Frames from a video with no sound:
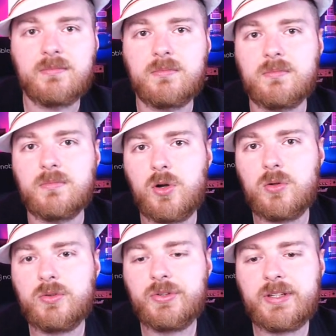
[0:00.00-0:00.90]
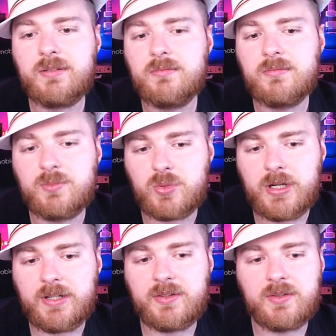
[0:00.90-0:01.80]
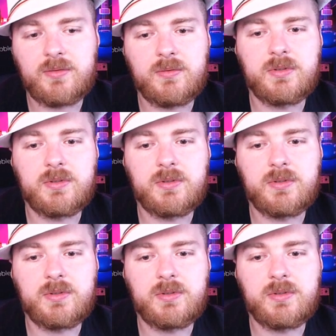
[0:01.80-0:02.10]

um, all the sprites